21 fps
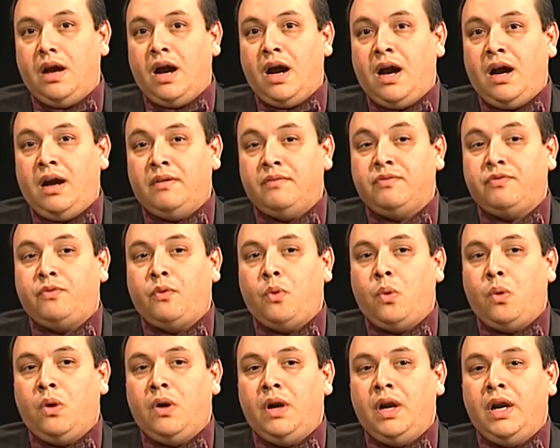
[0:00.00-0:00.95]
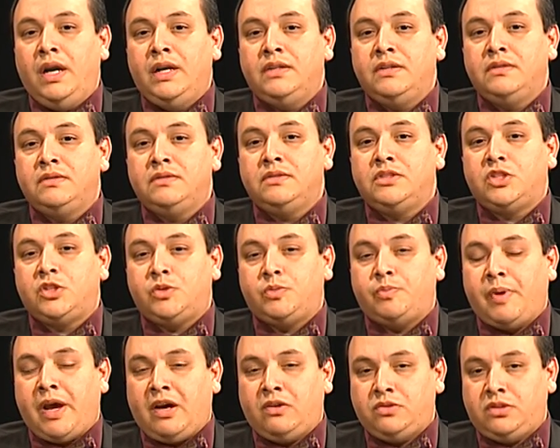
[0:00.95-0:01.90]
Uh, for
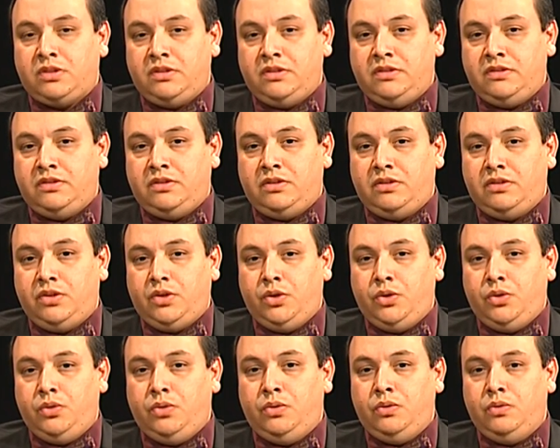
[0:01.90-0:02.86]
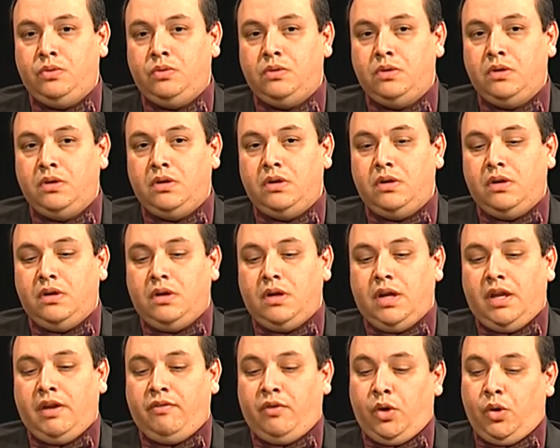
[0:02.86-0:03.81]
spouses who,
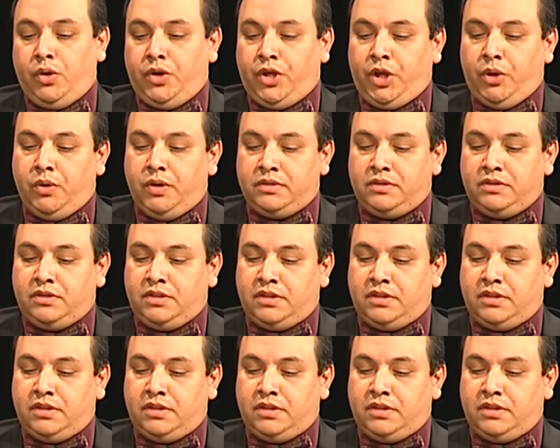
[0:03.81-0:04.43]
if you're a U.S.